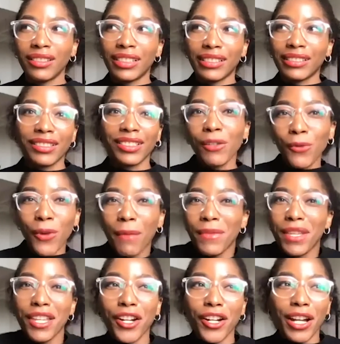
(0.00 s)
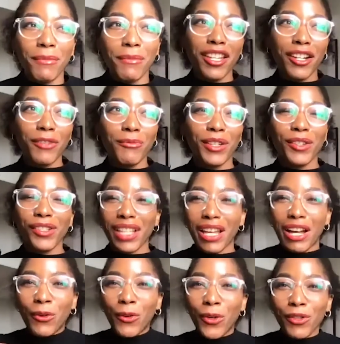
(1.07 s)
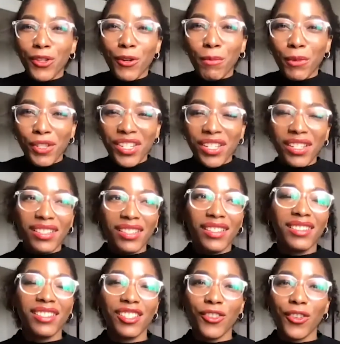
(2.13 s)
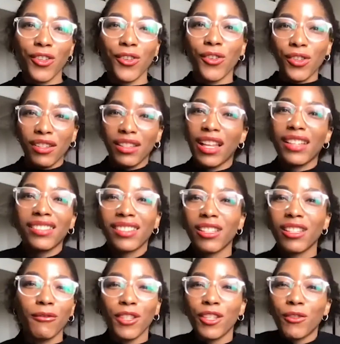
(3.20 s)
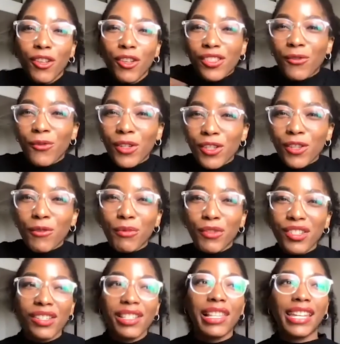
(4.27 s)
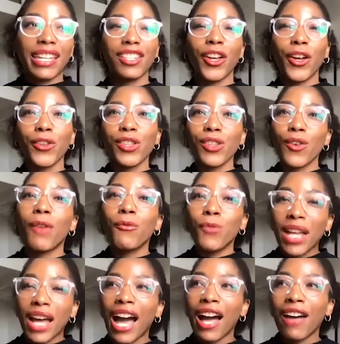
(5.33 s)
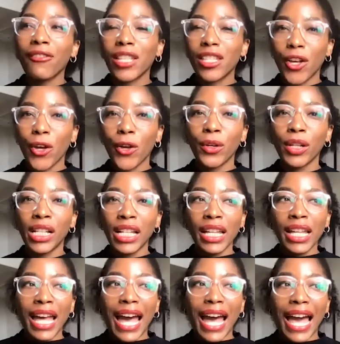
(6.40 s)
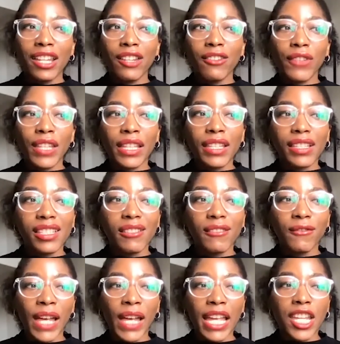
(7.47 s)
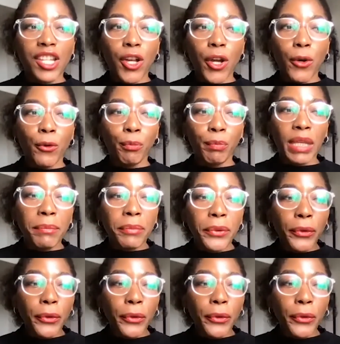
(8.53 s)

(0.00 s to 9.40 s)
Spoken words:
the same way I'm here because I want new opportunities. You're in Amsterdam because you want new opportunities. Like, we have, I don't think it's fair, people